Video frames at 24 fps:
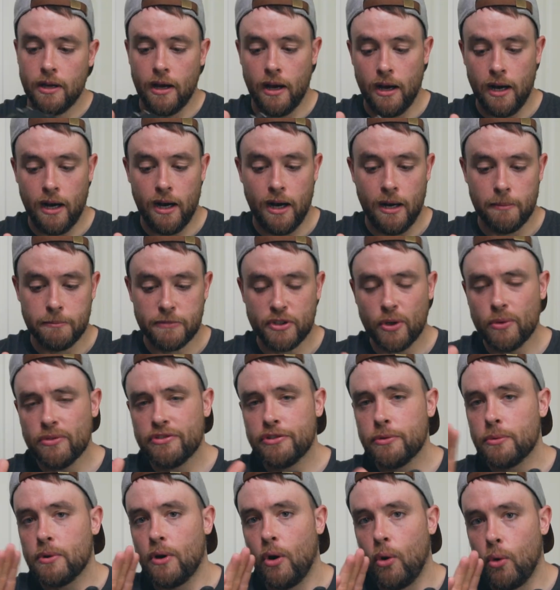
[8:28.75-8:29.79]
Don't
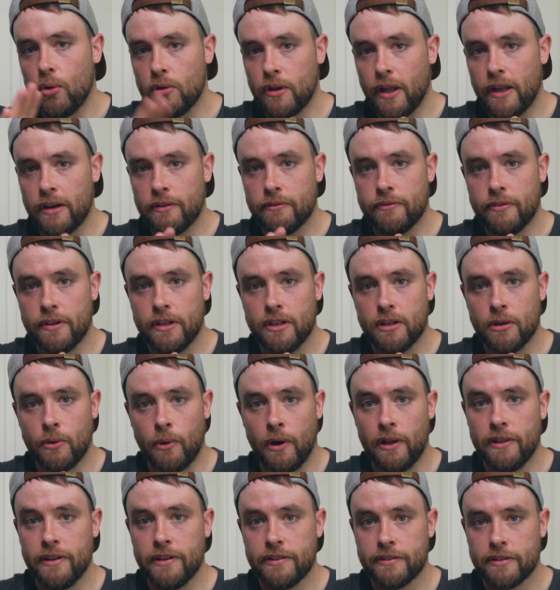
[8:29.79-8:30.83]
do a whole lot of video
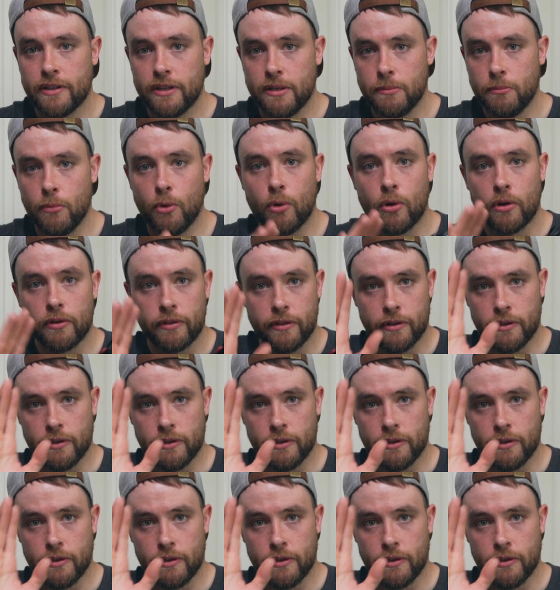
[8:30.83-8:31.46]
on this anymore.